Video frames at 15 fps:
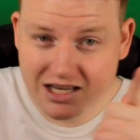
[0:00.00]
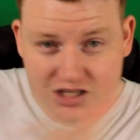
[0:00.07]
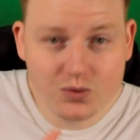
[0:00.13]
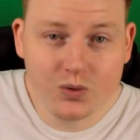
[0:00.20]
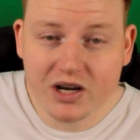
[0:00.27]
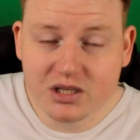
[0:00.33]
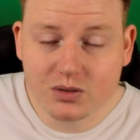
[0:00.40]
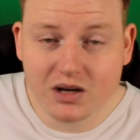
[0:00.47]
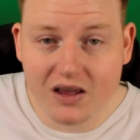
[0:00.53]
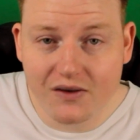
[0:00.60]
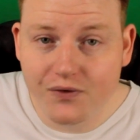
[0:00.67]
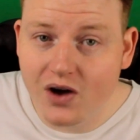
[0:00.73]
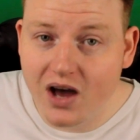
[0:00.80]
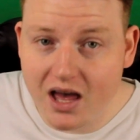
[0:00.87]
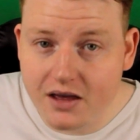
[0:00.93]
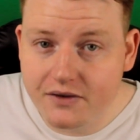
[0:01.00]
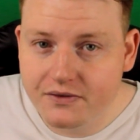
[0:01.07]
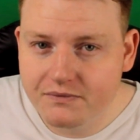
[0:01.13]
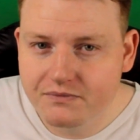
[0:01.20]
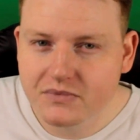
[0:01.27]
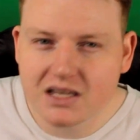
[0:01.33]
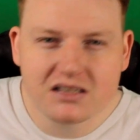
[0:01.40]
2025."
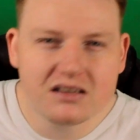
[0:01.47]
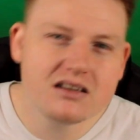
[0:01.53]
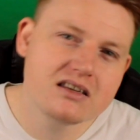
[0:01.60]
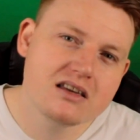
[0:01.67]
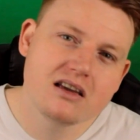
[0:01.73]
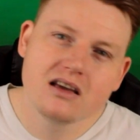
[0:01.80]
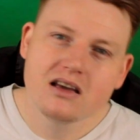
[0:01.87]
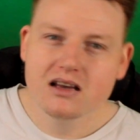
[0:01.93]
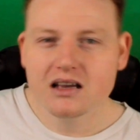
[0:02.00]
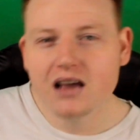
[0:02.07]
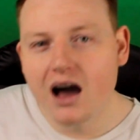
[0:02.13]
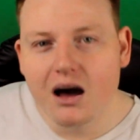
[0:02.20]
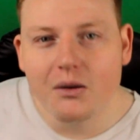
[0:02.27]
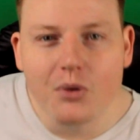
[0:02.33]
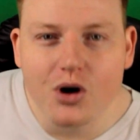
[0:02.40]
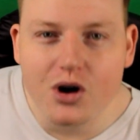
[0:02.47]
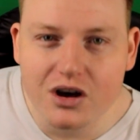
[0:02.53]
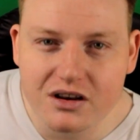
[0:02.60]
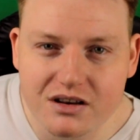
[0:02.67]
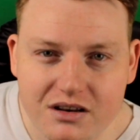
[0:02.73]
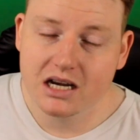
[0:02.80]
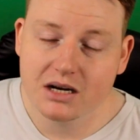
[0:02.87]
It's like Come
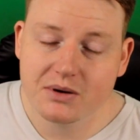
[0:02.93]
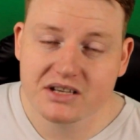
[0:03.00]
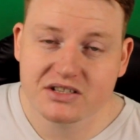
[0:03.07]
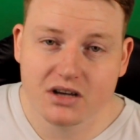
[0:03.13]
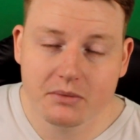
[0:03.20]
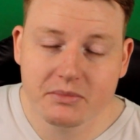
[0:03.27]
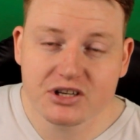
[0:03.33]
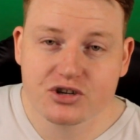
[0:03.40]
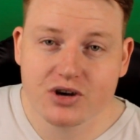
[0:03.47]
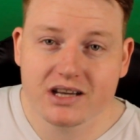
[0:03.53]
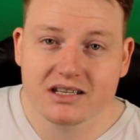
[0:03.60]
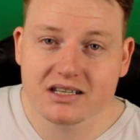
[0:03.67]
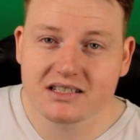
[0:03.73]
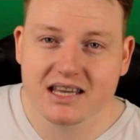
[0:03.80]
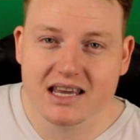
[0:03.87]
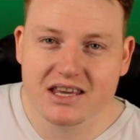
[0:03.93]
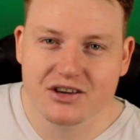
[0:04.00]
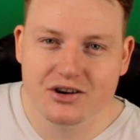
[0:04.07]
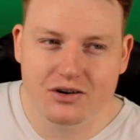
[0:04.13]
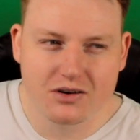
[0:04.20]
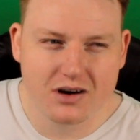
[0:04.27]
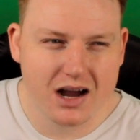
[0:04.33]
on. Anyways, I'm intrigued to see
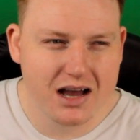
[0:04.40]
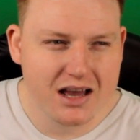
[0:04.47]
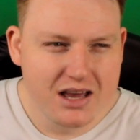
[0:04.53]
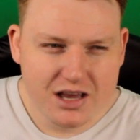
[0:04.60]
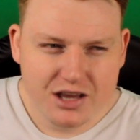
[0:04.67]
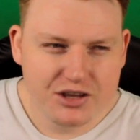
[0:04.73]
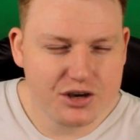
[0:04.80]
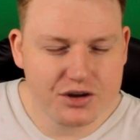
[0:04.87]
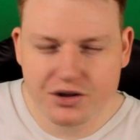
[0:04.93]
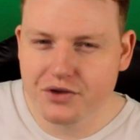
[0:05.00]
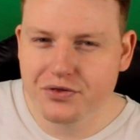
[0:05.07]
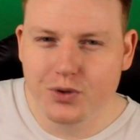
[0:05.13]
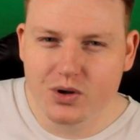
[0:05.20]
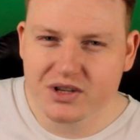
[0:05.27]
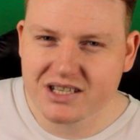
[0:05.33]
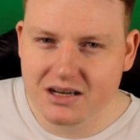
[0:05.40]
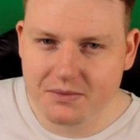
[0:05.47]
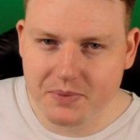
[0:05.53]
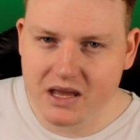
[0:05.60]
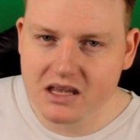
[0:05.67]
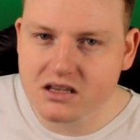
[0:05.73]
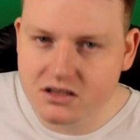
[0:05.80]
your, uh, your, your thoughts and
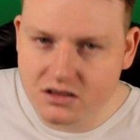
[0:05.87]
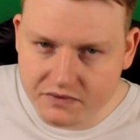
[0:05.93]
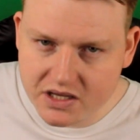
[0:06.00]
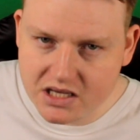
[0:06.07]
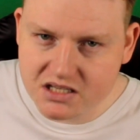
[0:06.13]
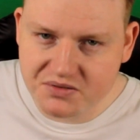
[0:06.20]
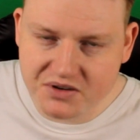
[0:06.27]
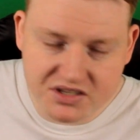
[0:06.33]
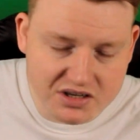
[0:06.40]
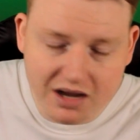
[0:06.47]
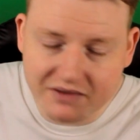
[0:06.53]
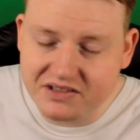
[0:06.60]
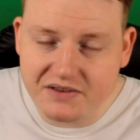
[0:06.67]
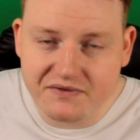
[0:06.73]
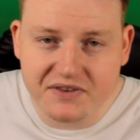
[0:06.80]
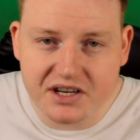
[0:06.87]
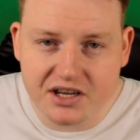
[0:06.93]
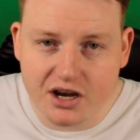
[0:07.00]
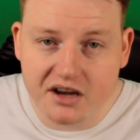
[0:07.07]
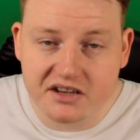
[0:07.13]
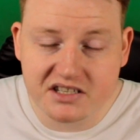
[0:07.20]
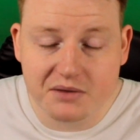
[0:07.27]
opinions of this because I've did
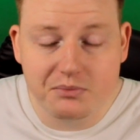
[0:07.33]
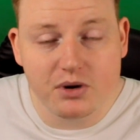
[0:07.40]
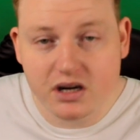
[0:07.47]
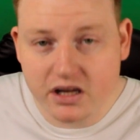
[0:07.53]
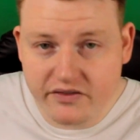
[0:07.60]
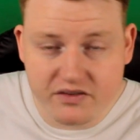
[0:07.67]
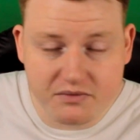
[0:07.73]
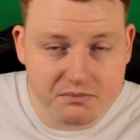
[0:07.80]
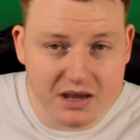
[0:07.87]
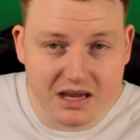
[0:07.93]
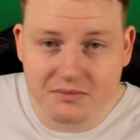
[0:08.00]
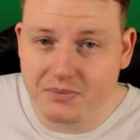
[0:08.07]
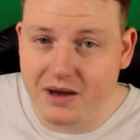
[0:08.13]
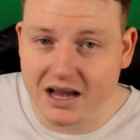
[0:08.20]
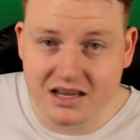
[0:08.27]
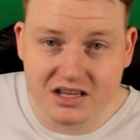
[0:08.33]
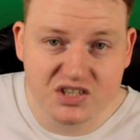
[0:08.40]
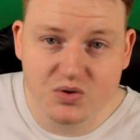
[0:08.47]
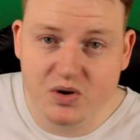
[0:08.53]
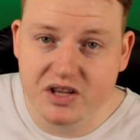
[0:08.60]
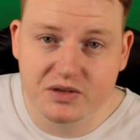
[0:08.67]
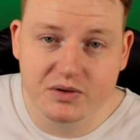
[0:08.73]
videos, it might have even been back in
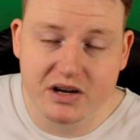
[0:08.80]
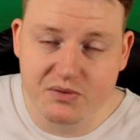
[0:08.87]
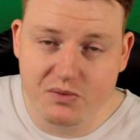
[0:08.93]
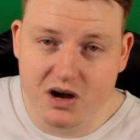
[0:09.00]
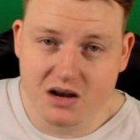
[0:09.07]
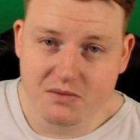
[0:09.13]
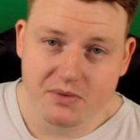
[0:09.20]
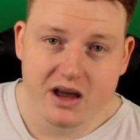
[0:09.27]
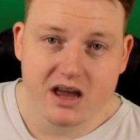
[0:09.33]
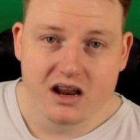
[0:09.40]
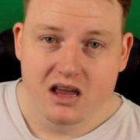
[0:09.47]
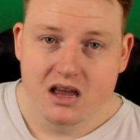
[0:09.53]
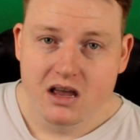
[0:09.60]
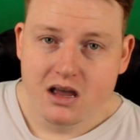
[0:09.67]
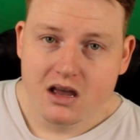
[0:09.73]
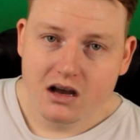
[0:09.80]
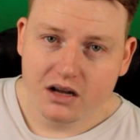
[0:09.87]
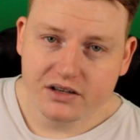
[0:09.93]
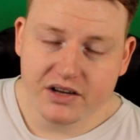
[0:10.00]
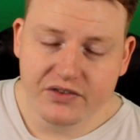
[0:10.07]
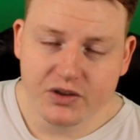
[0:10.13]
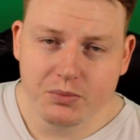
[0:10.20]
2021, but
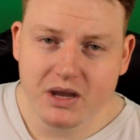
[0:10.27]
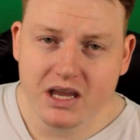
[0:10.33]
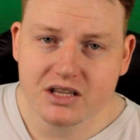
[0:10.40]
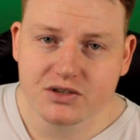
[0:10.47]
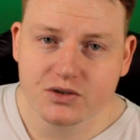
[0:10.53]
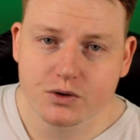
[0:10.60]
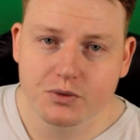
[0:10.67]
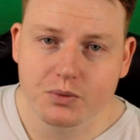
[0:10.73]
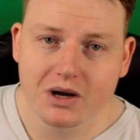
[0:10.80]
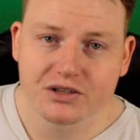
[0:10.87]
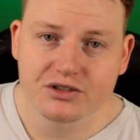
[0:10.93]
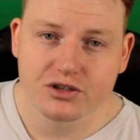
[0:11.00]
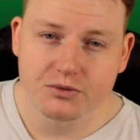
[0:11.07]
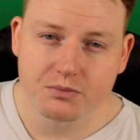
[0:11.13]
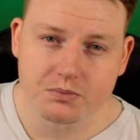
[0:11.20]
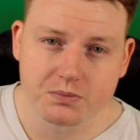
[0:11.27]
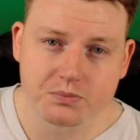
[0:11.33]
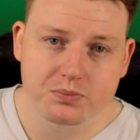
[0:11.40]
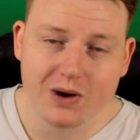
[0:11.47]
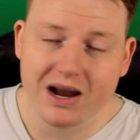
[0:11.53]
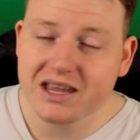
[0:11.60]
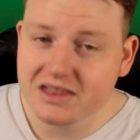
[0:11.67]
I've definitely been sort of one to
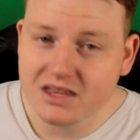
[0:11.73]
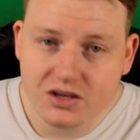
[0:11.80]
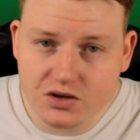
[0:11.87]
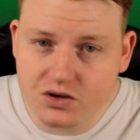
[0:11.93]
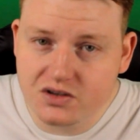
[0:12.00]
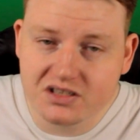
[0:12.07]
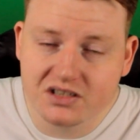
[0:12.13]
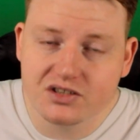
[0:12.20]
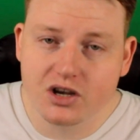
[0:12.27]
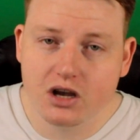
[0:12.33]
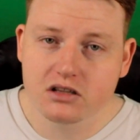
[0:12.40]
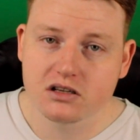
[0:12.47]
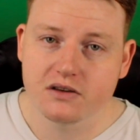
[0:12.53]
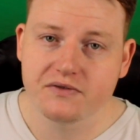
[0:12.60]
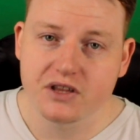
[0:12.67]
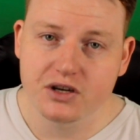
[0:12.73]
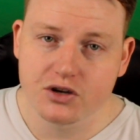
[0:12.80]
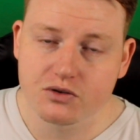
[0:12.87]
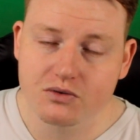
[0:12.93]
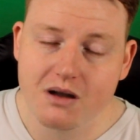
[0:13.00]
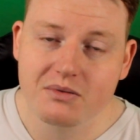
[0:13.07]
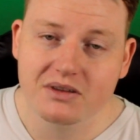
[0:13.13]
break the news in terms of the
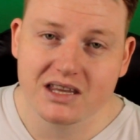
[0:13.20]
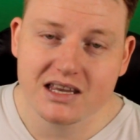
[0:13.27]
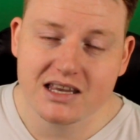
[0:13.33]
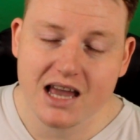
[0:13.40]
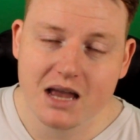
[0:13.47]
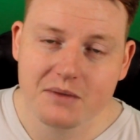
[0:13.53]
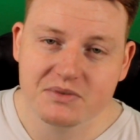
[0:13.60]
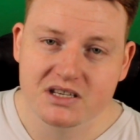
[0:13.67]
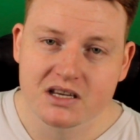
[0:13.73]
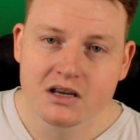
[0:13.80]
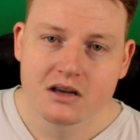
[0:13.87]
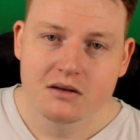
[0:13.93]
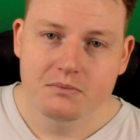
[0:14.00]
new Rugby League games.